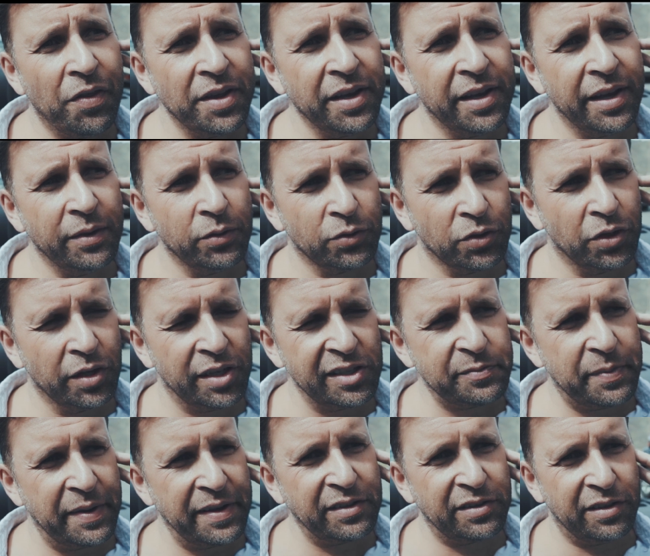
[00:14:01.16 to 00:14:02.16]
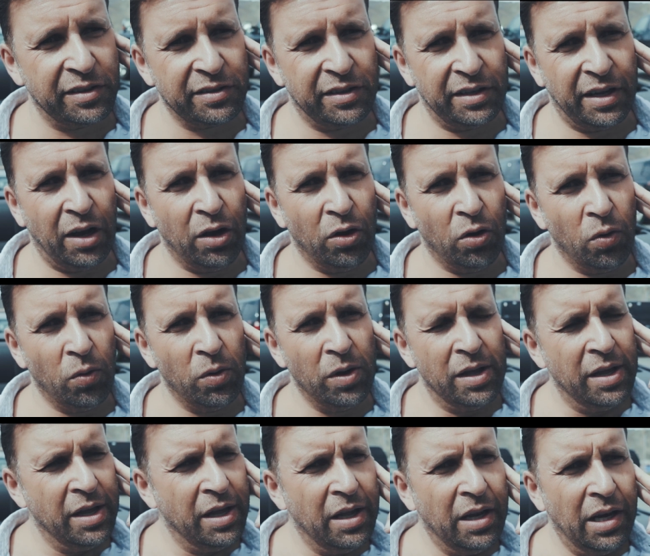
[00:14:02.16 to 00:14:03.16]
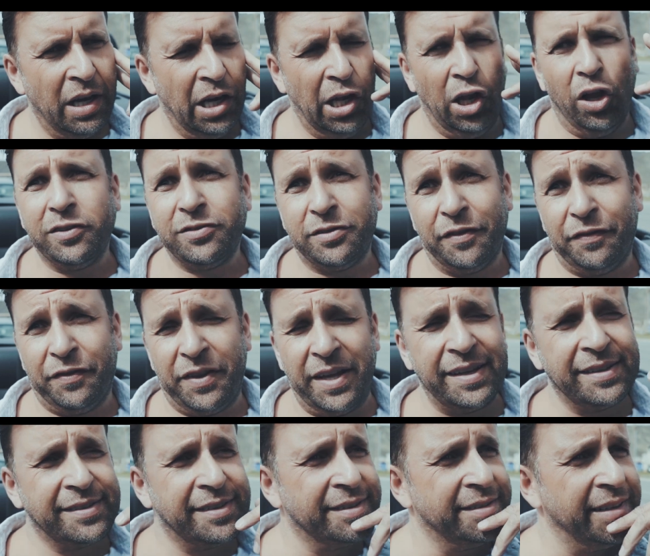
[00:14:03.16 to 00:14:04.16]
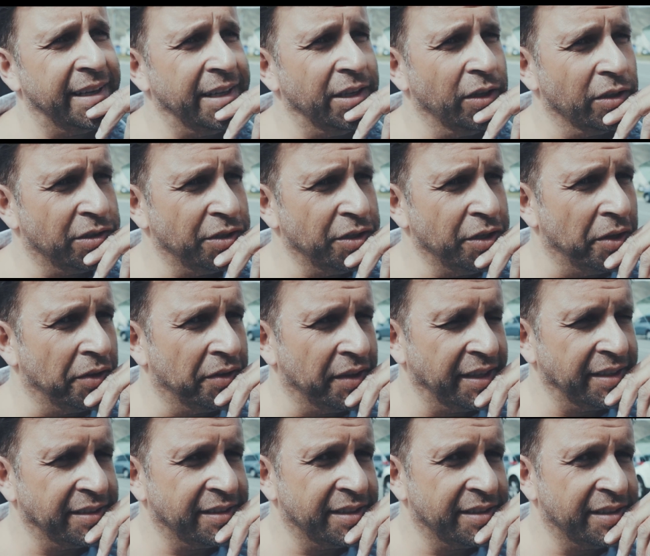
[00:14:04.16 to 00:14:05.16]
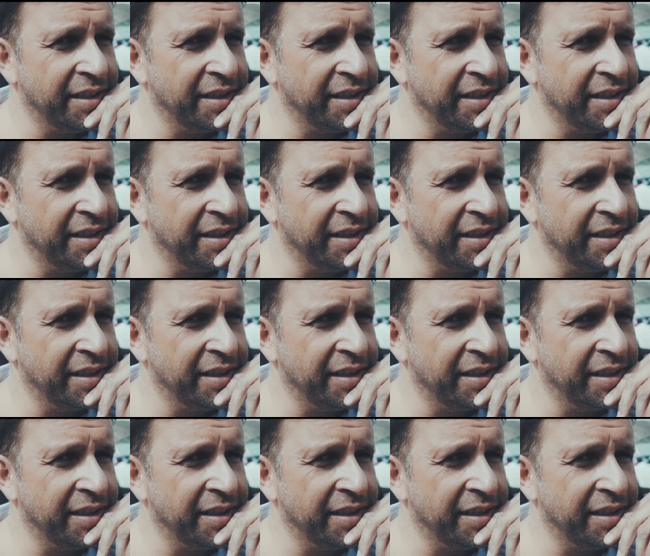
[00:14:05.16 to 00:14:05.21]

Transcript: think it was a good experience because of the whole lots of things to see, lots of new things to